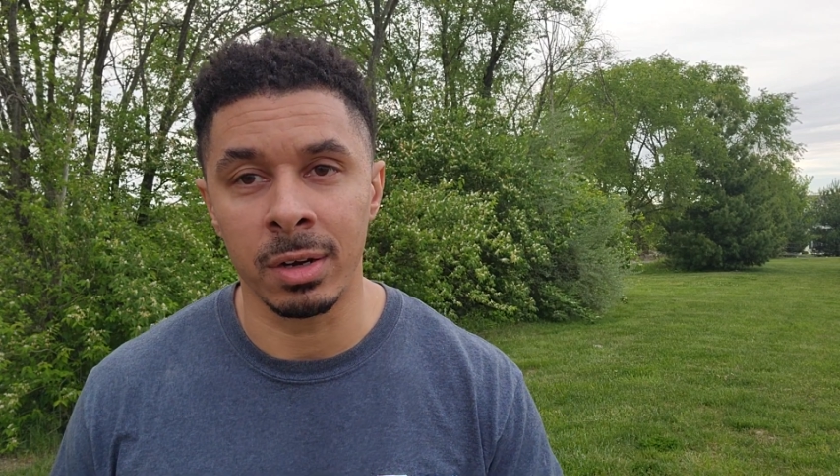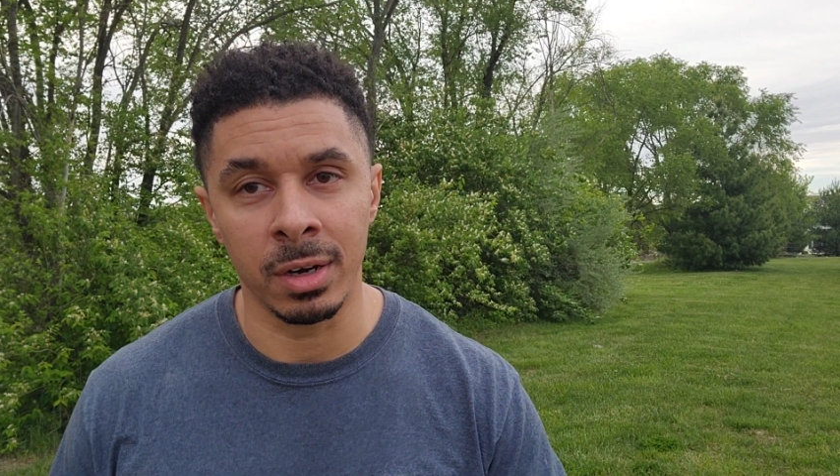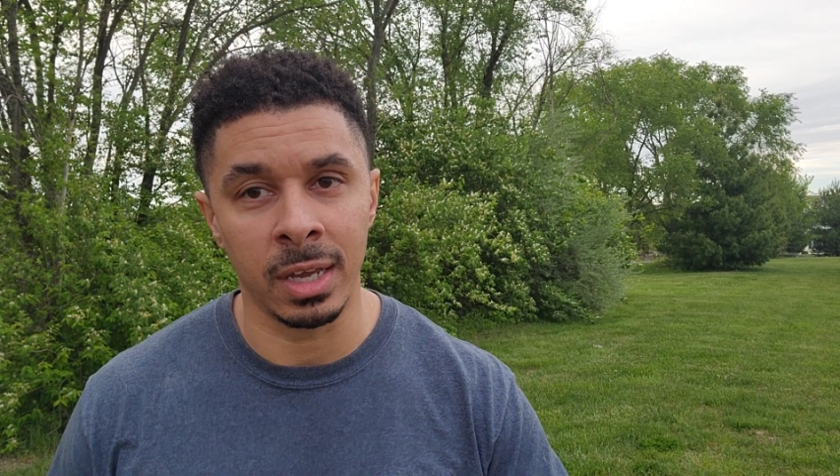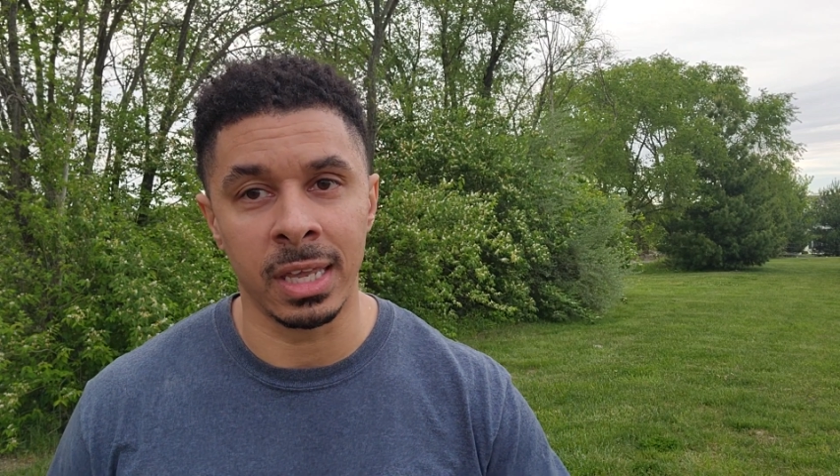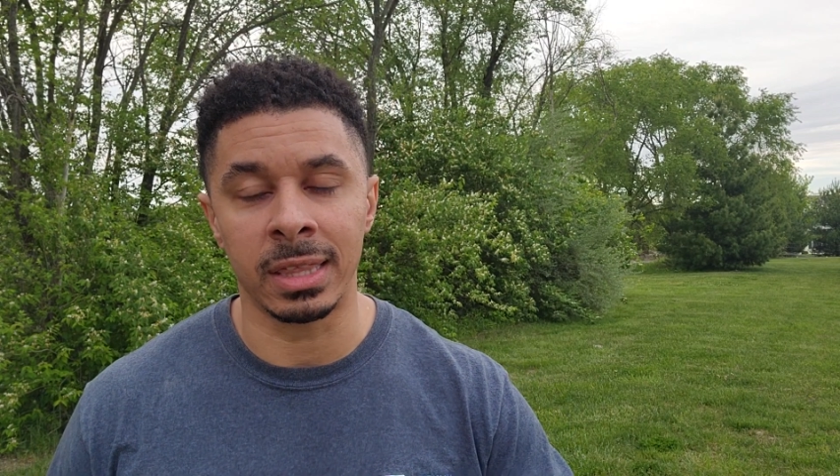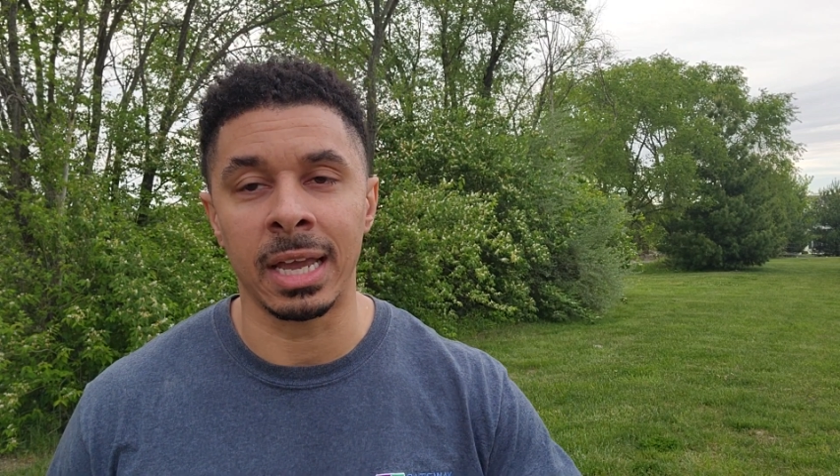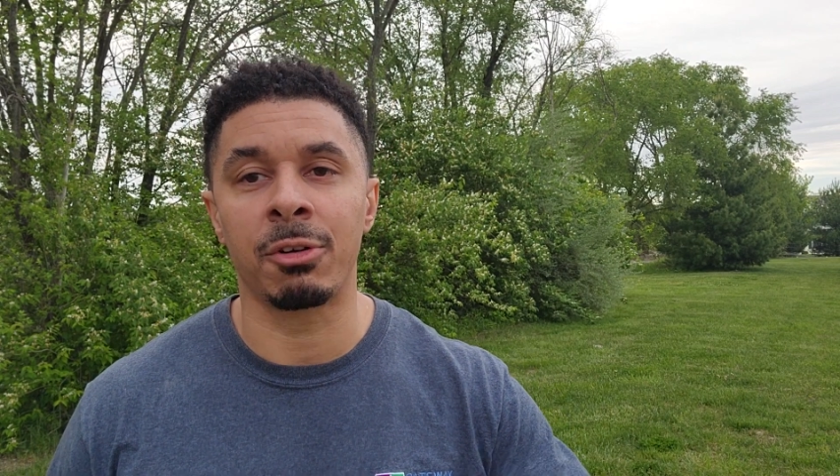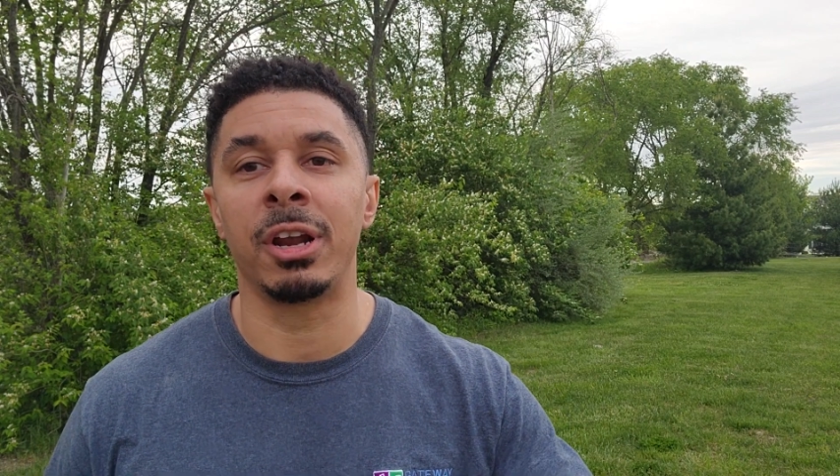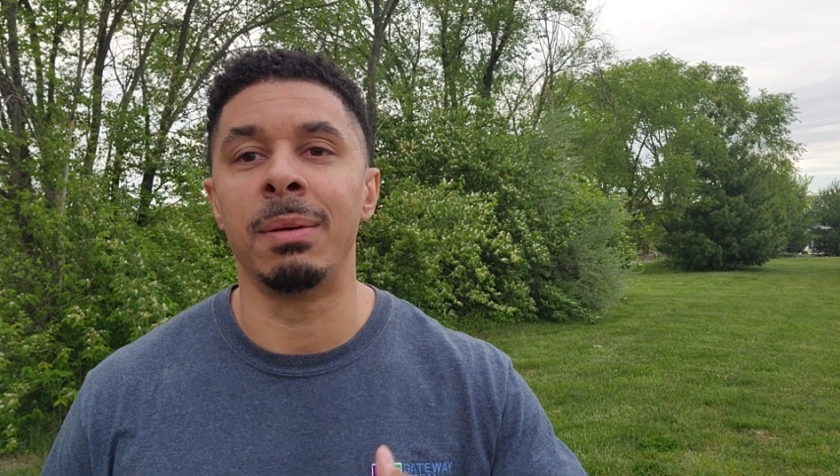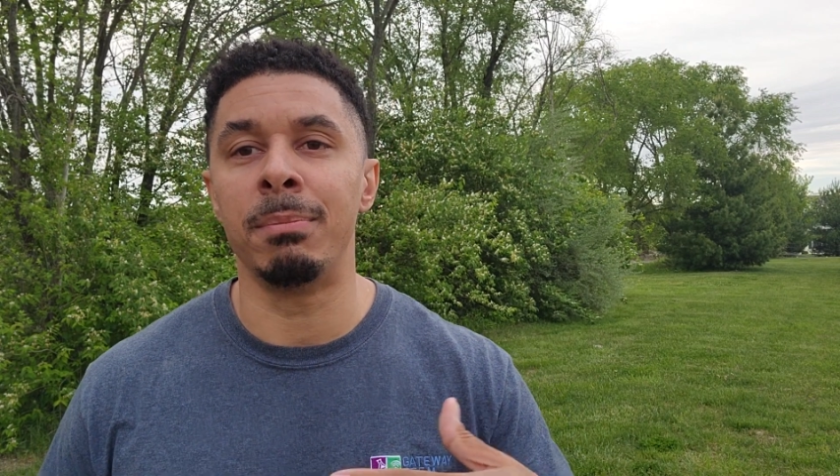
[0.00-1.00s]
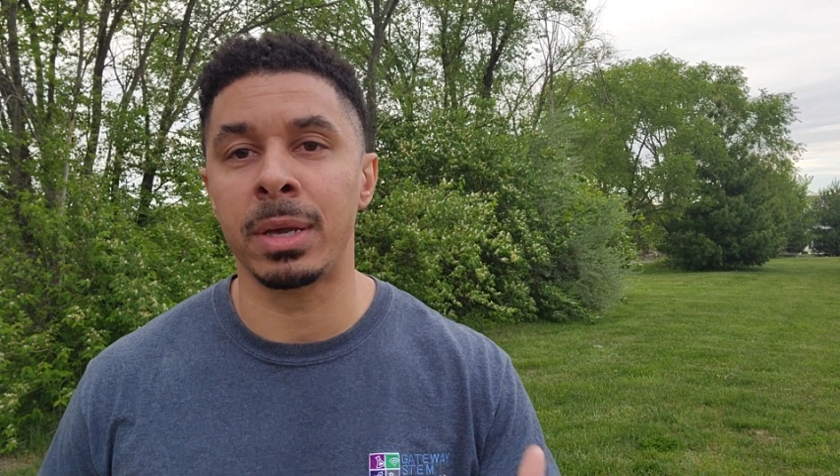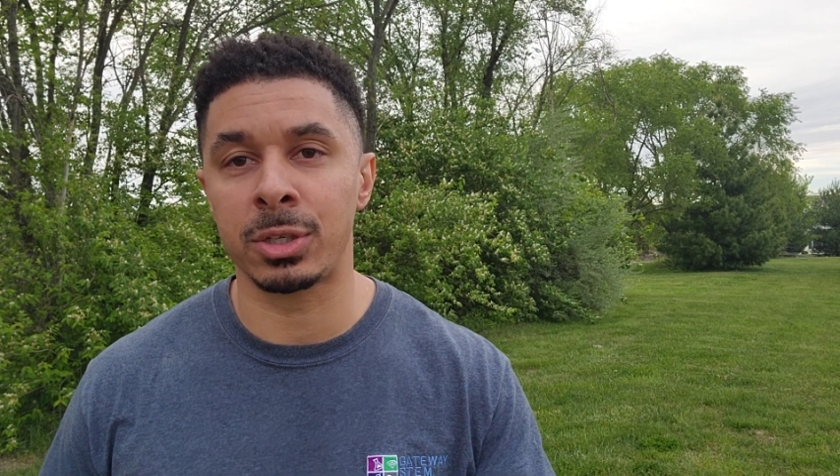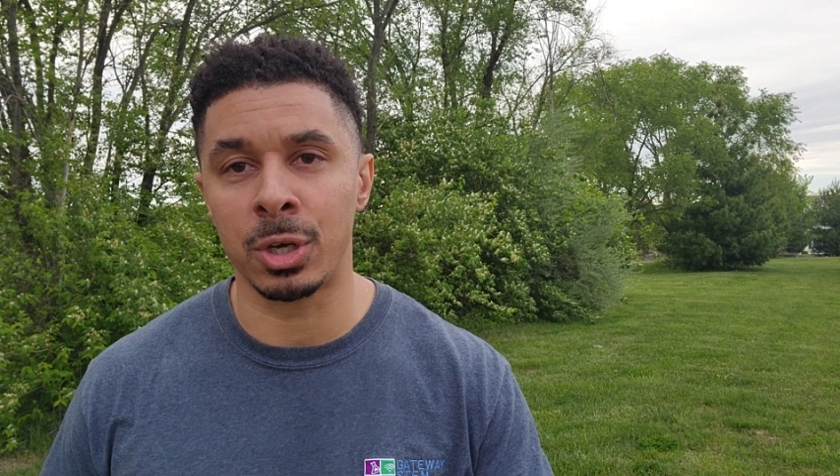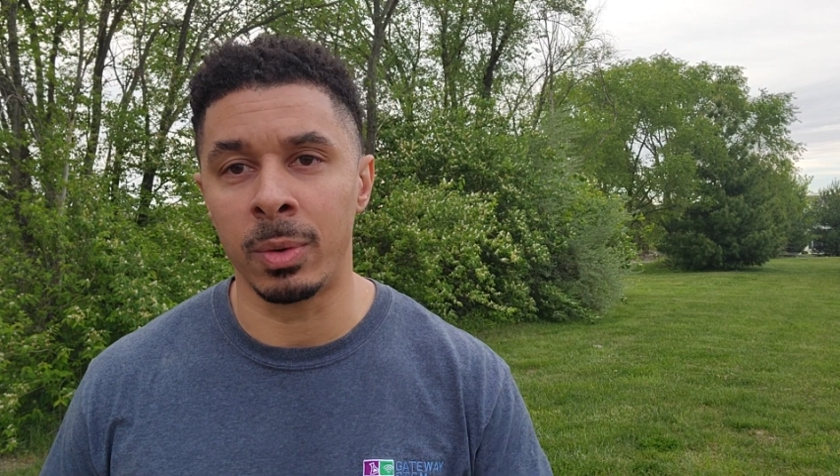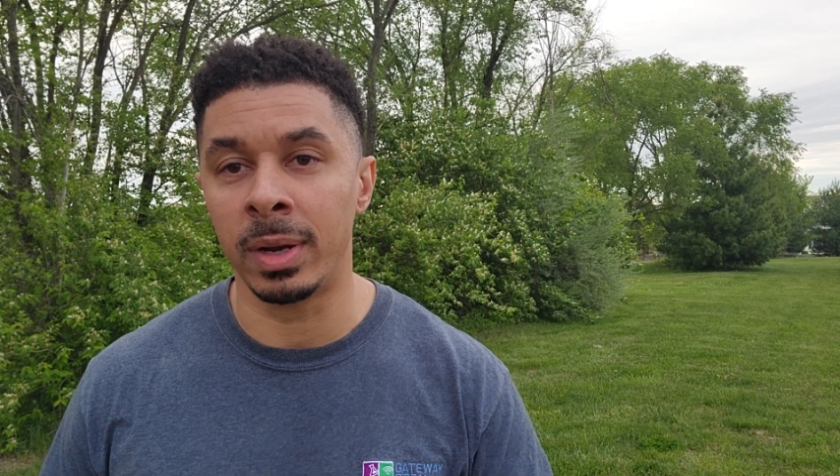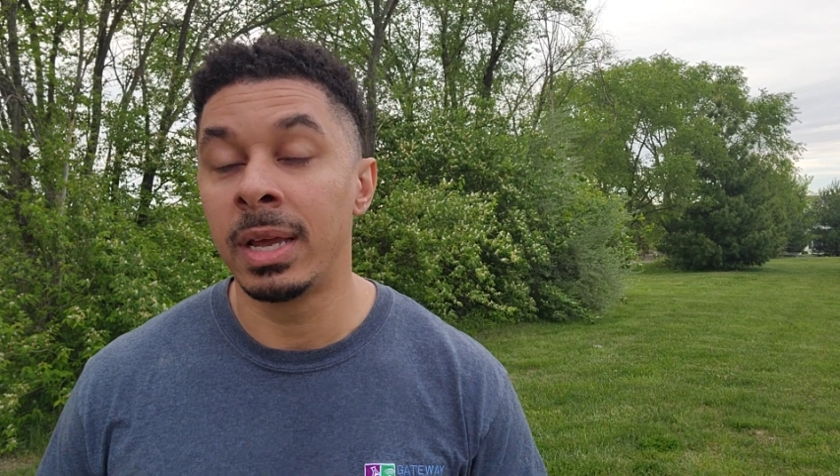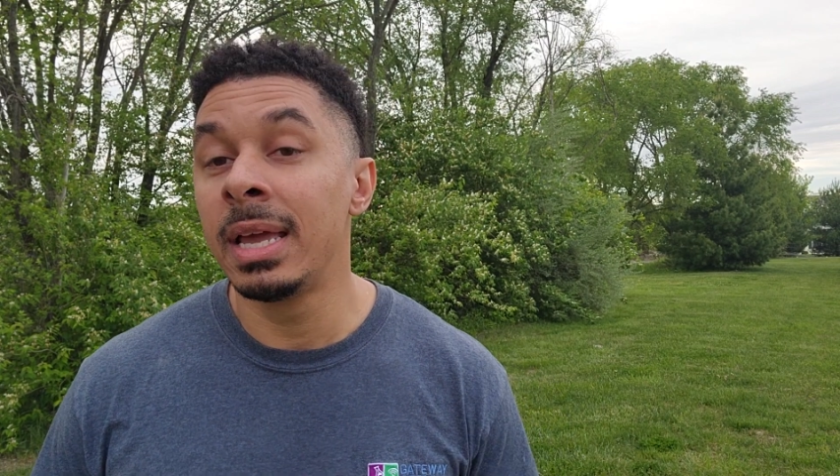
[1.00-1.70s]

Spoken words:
You're going to get that credit mix going.